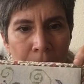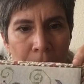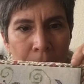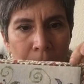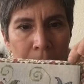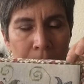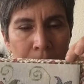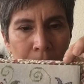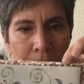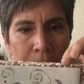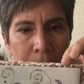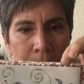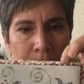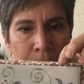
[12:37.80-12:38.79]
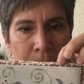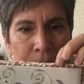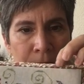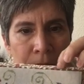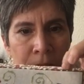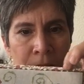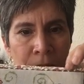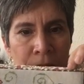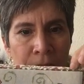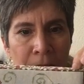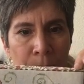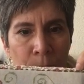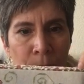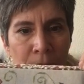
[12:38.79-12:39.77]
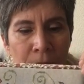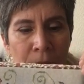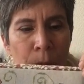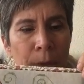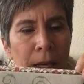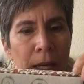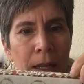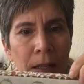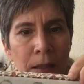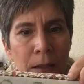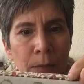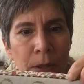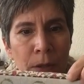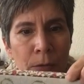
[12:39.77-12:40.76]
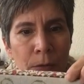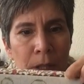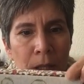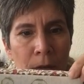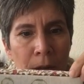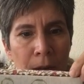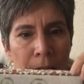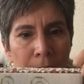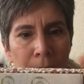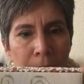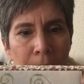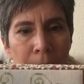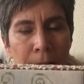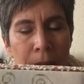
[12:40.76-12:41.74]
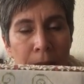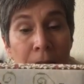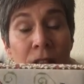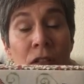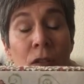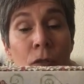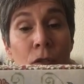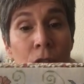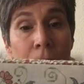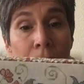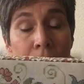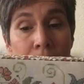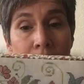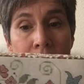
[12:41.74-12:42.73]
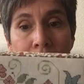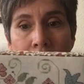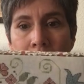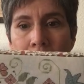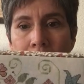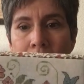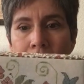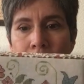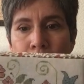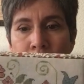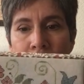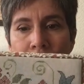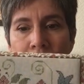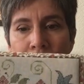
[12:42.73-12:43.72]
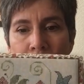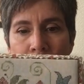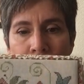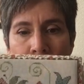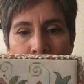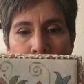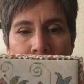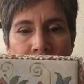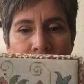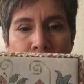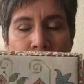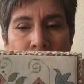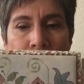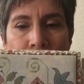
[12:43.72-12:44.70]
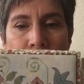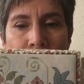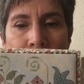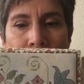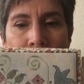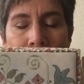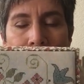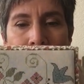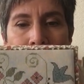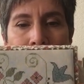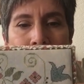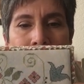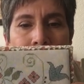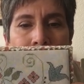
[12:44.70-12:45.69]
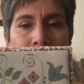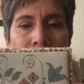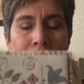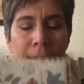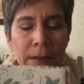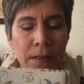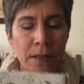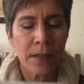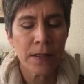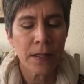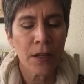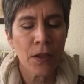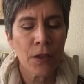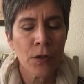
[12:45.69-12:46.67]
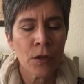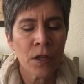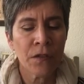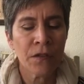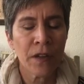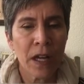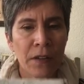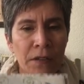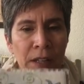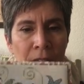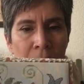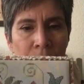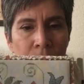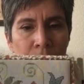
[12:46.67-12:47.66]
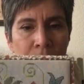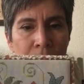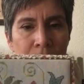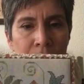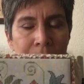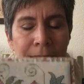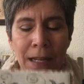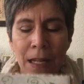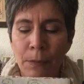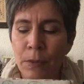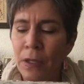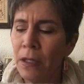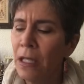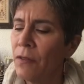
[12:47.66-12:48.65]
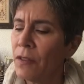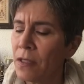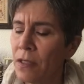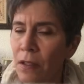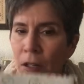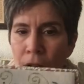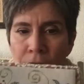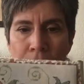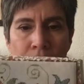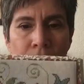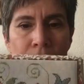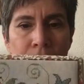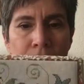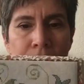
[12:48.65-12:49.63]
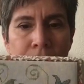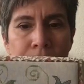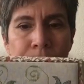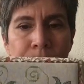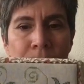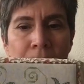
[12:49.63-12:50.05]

of London fabric in the back, a little bit of rickrack, thanks to Chelsea and Priscilla, who totally inspired me. And this is a 35 count linen. I believe it's an R&R linen.